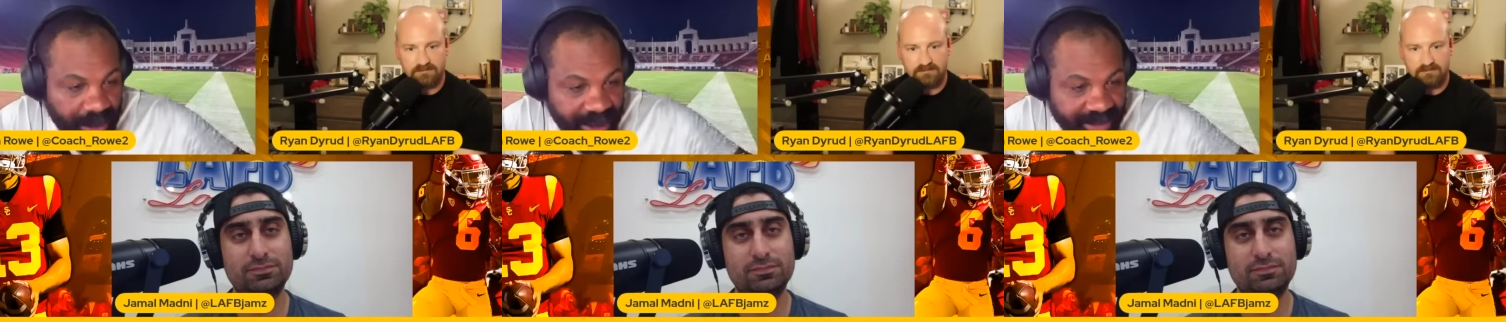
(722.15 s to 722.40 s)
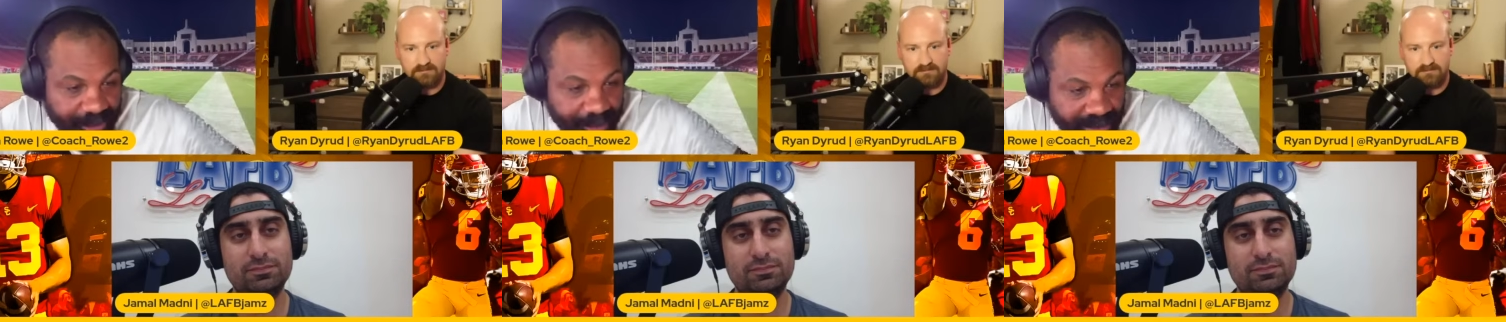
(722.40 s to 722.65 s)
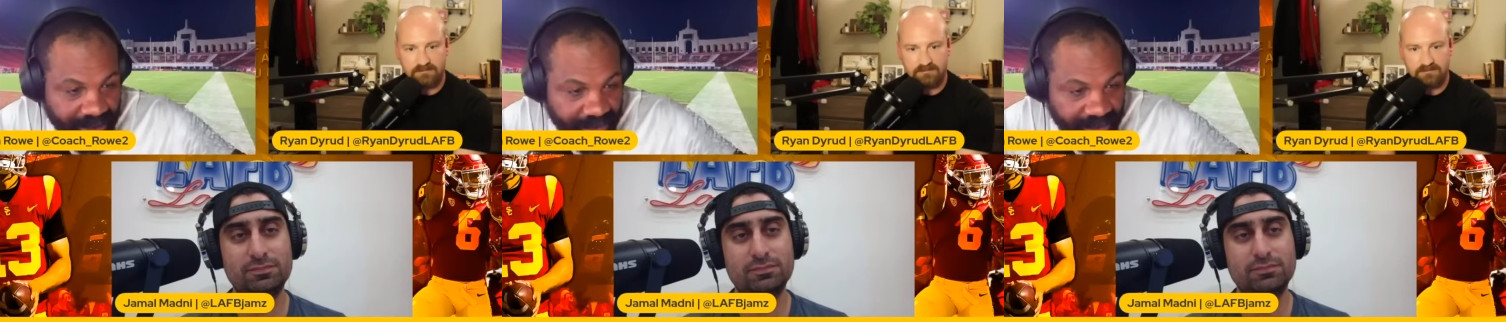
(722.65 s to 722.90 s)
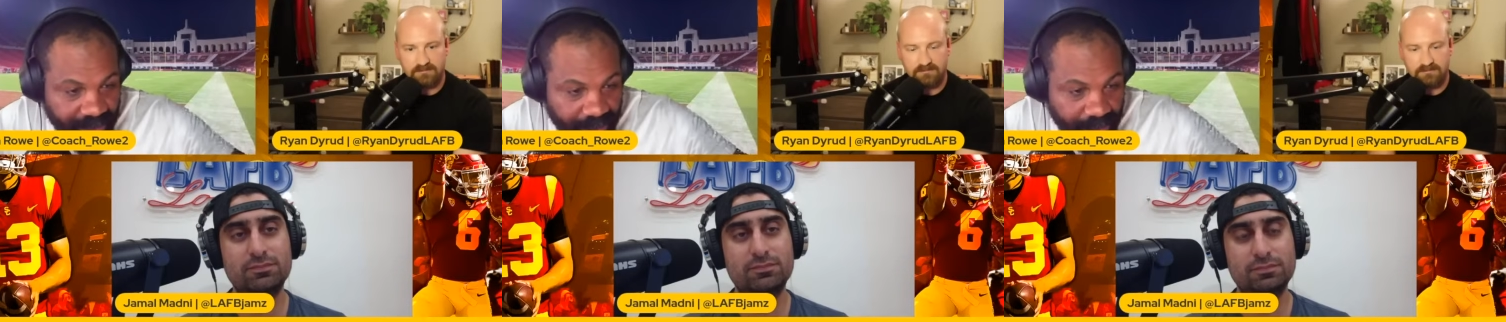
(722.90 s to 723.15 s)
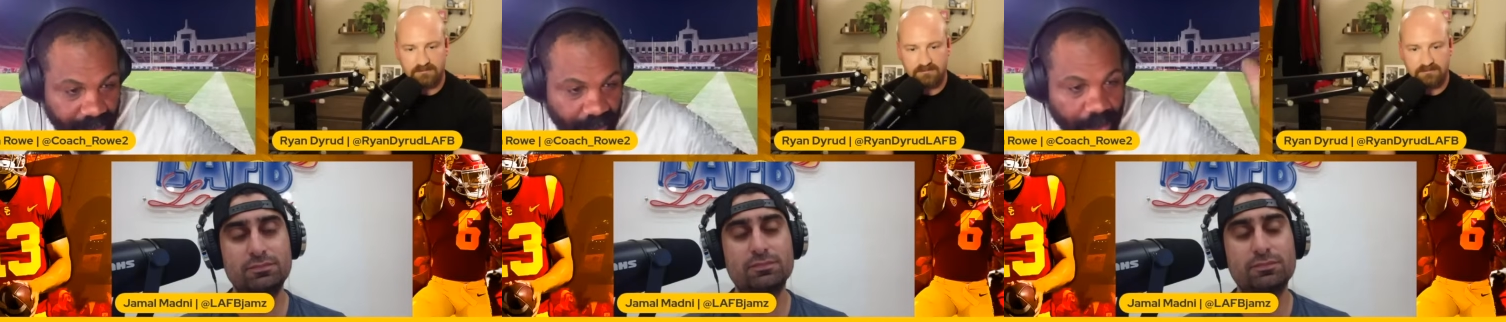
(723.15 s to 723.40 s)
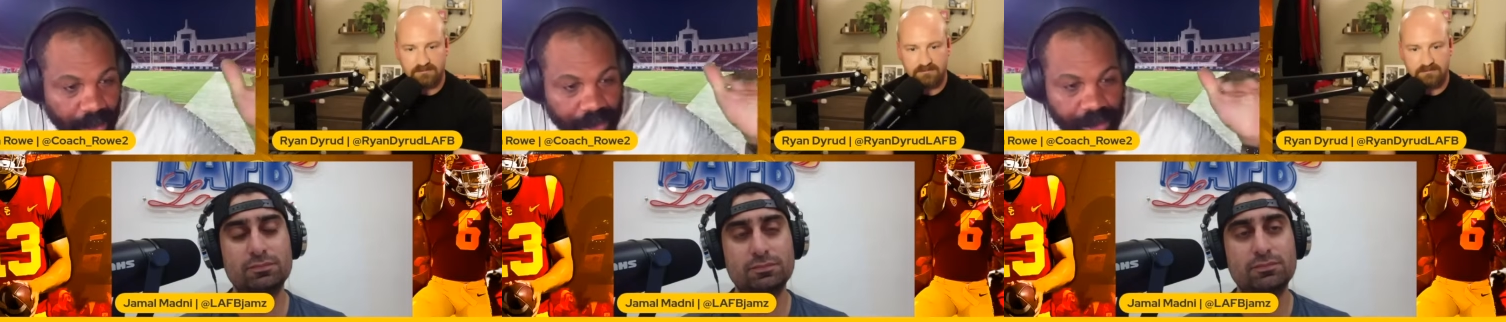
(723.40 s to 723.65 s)
Speaker 1: aspect of it,
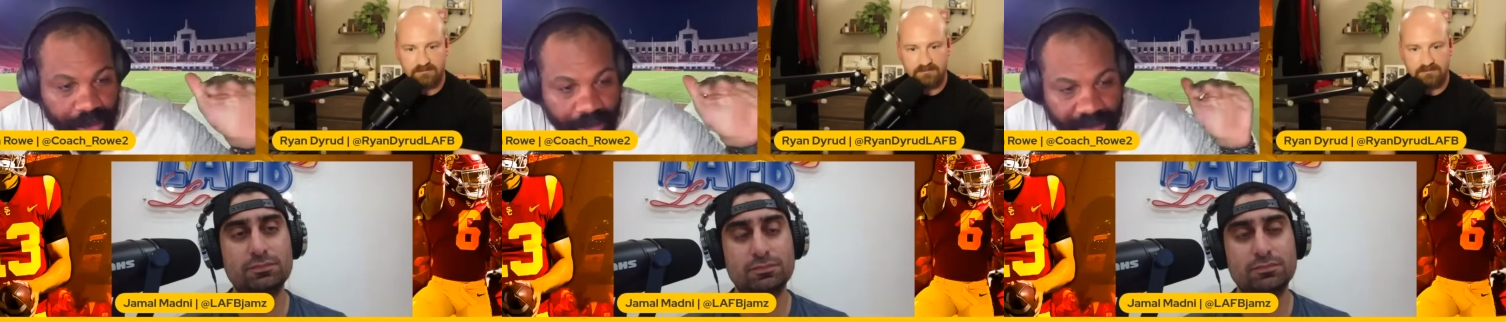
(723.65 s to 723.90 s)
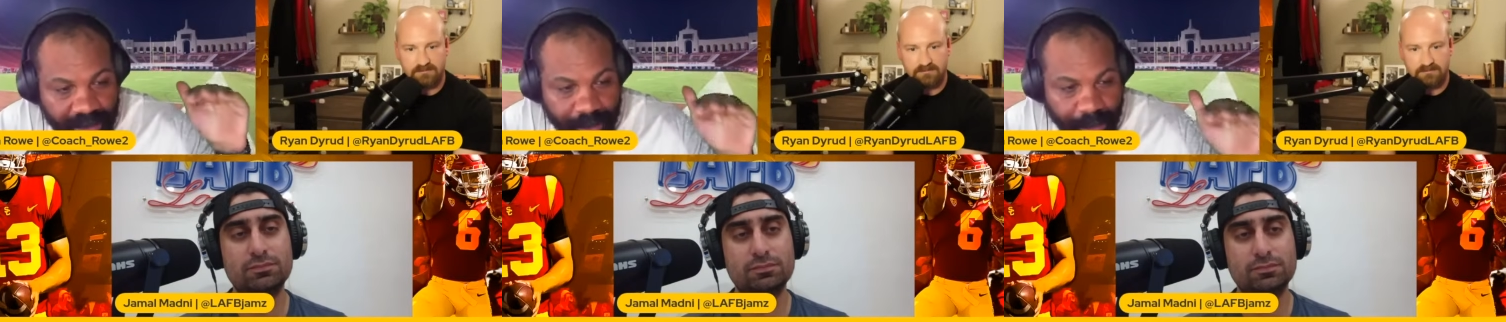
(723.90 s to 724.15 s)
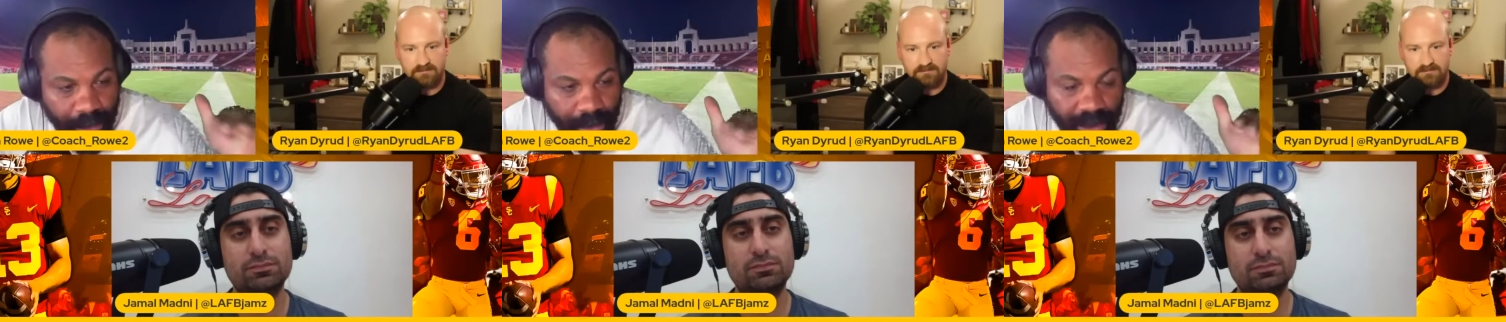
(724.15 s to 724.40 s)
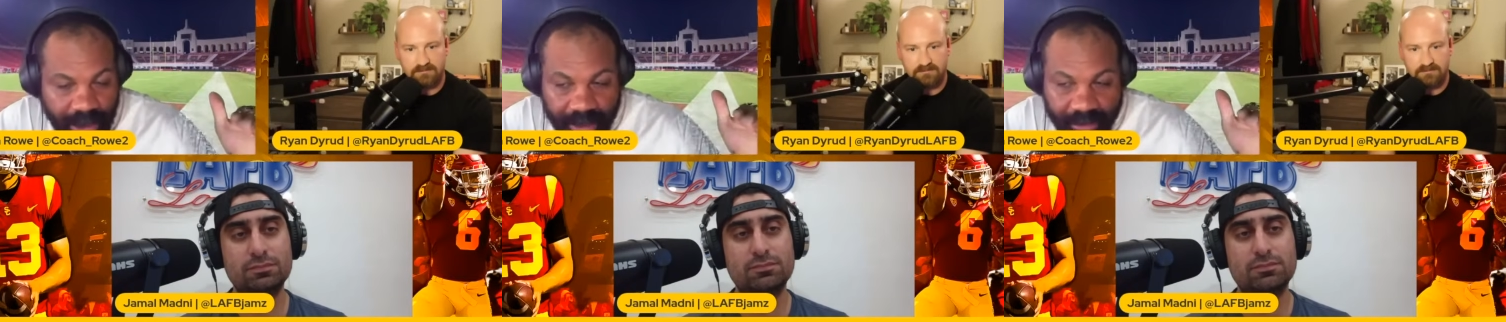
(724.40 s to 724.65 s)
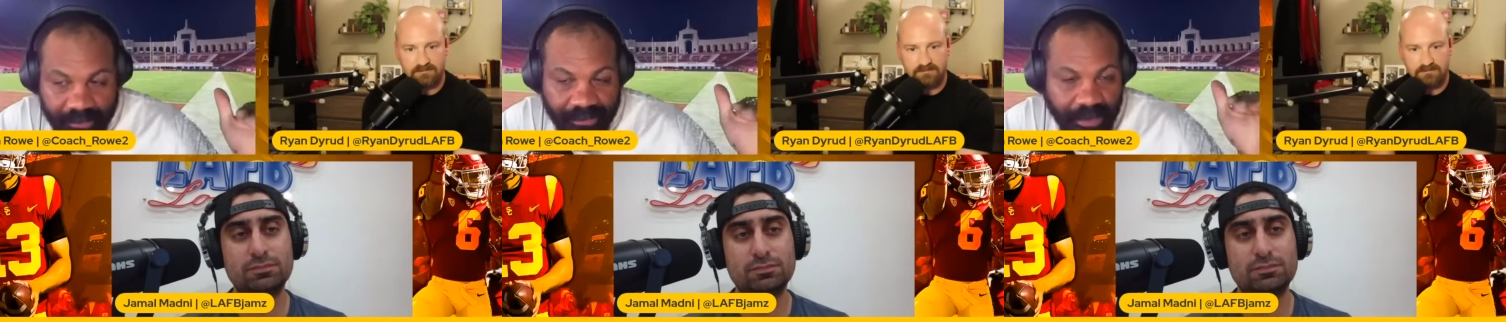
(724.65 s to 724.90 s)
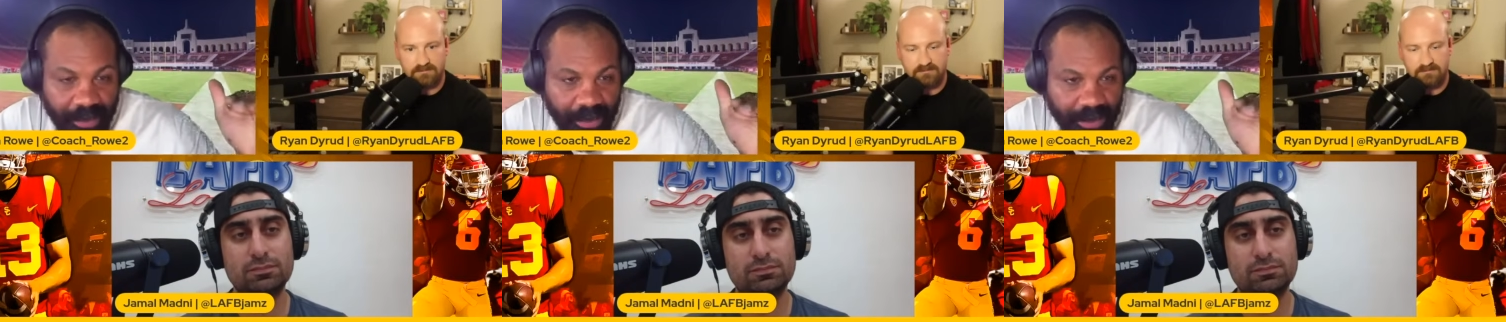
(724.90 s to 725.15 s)
or you could be a part of
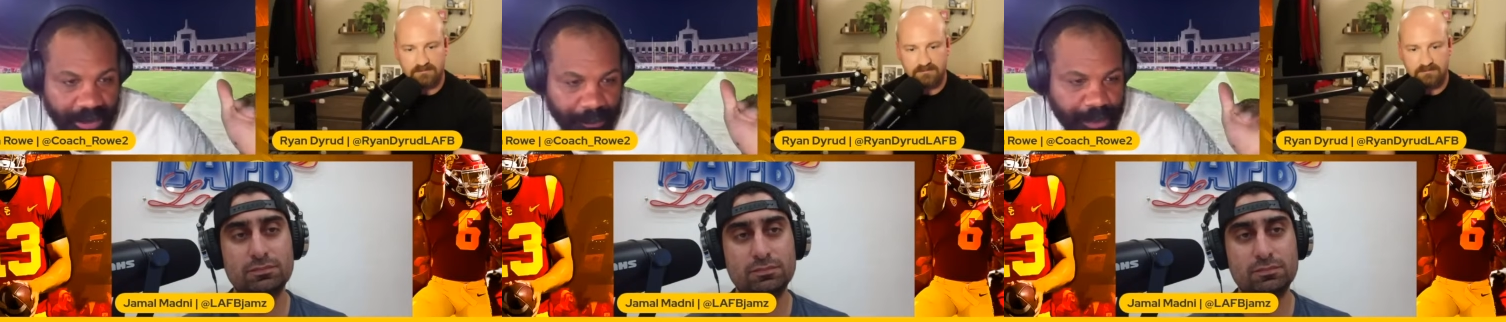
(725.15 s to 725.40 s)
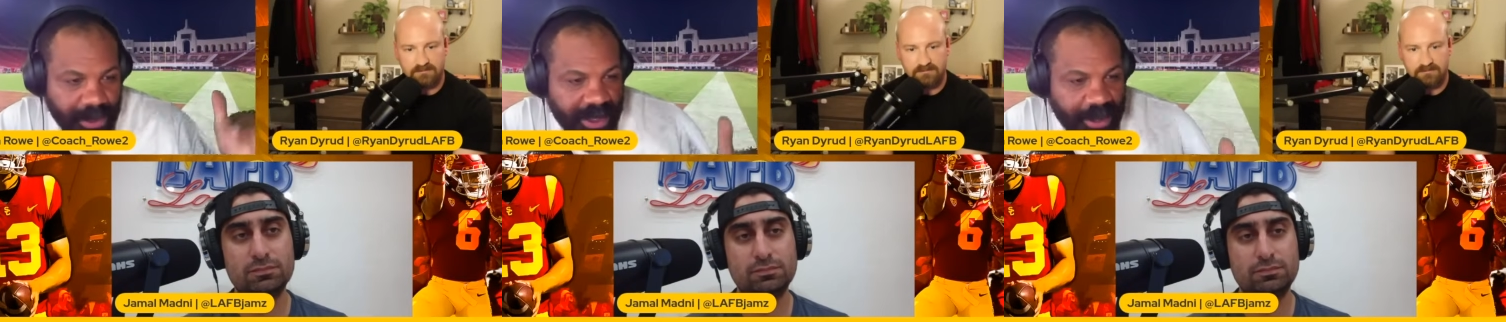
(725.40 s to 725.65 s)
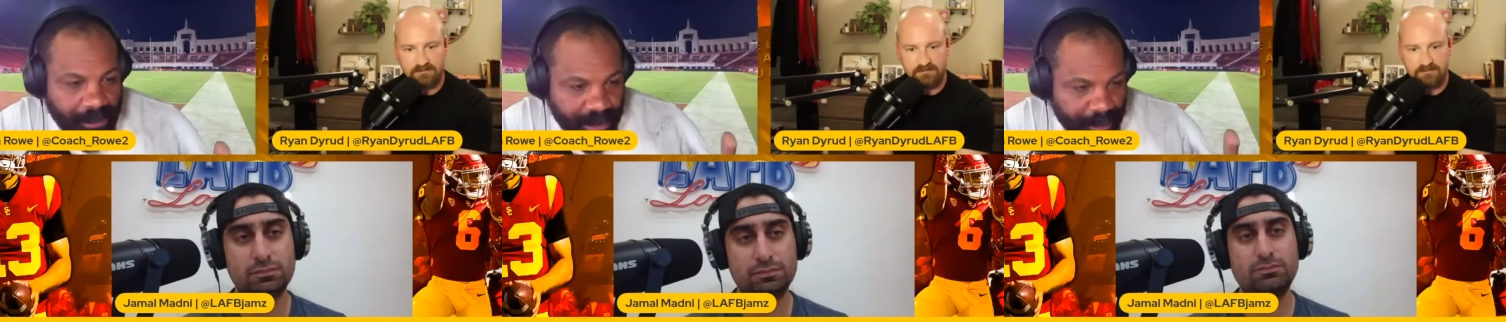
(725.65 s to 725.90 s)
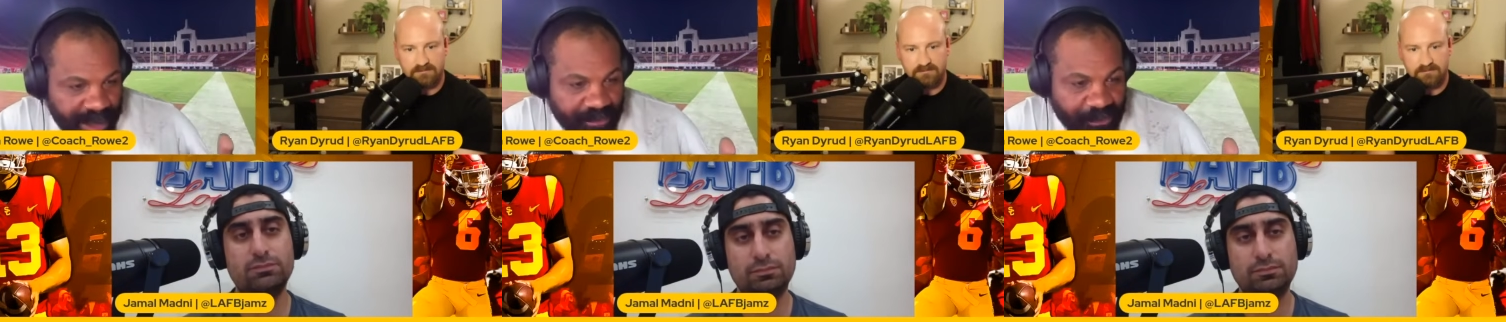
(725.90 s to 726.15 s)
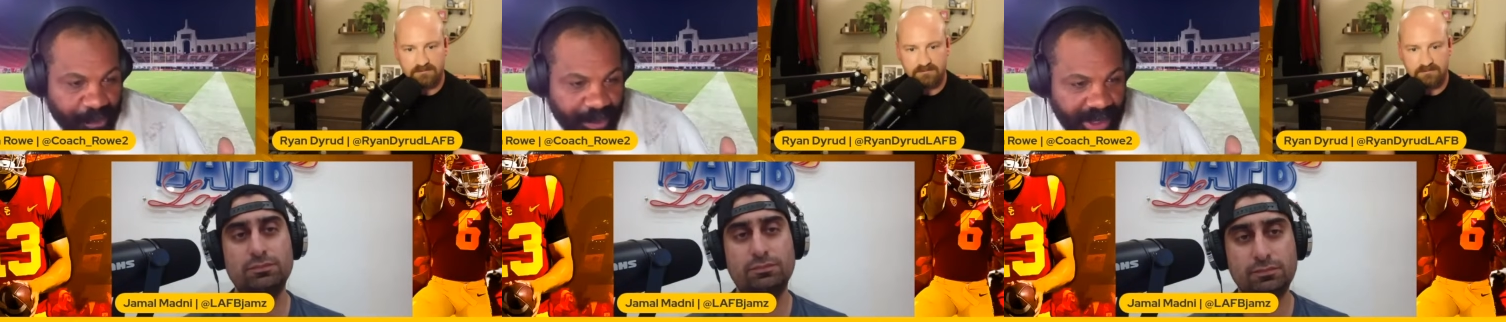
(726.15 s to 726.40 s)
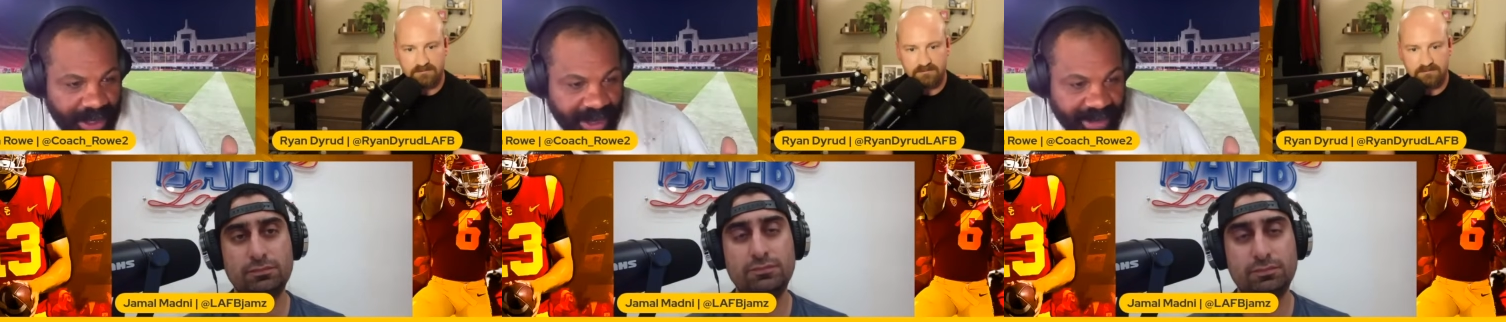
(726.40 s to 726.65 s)
the play the pay for
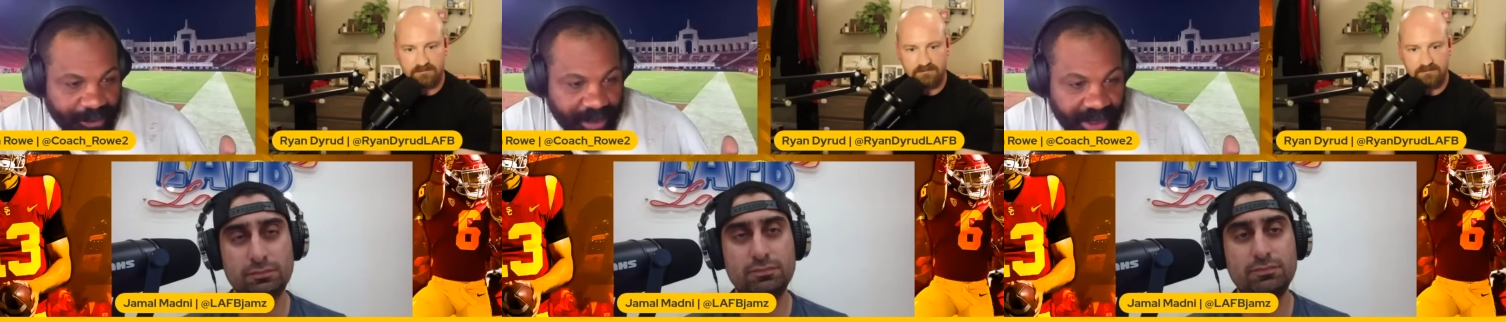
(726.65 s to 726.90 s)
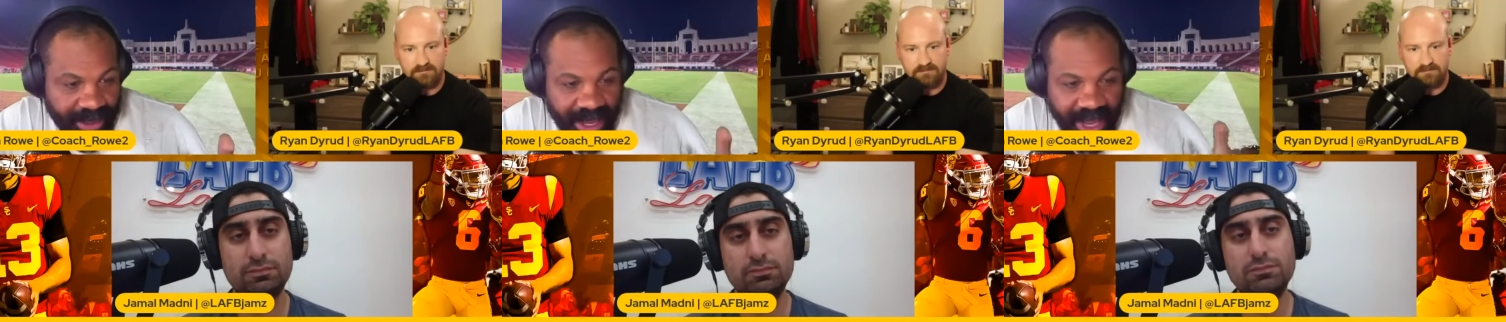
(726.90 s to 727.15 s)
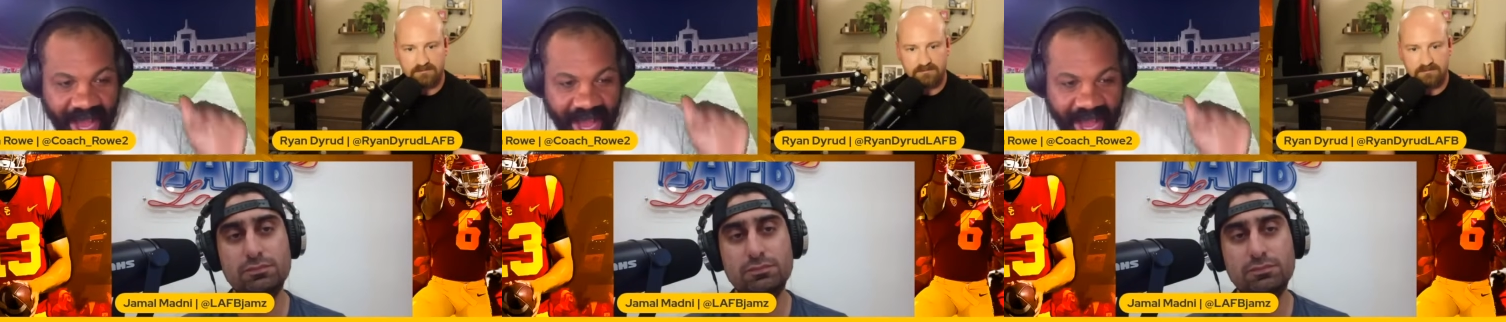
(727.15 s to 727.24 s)
play aspect.